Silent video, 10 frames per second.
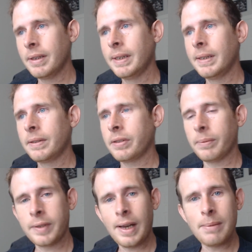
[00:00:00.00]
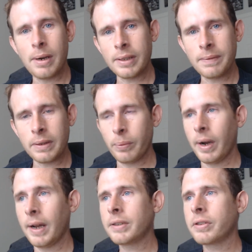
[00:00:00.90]
sometime I'll give it a
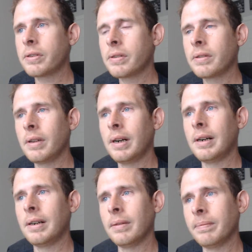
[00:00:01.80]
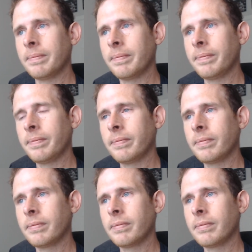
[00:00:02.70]
watch. Um,
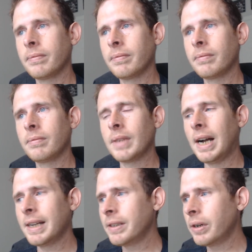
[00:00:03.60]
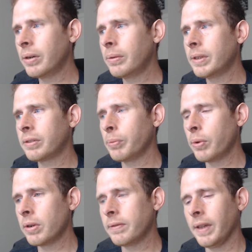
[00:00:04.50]
I know it's
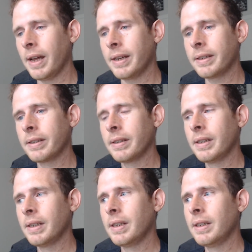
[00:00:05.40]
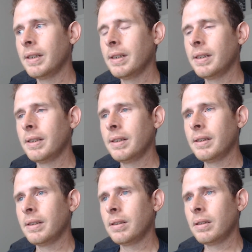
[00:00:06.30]
more of like,
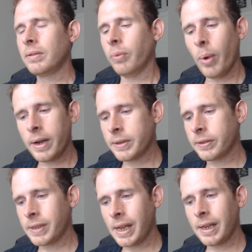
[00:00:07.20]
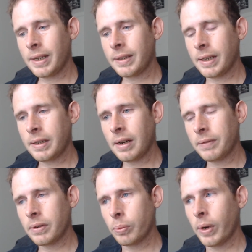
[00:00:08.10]
from what I understand, they
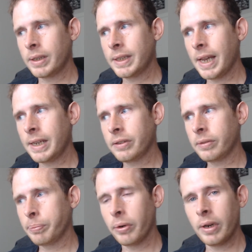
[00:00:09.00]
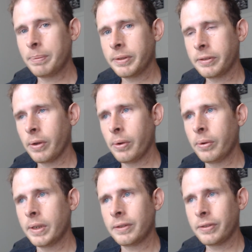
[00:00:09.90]
cover one case per episode.
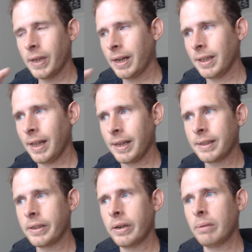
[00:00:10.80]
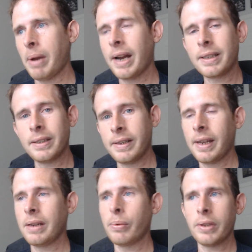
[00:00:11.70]
It's not like, you know, back in the
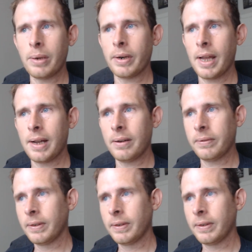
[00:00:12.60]
day where they would have,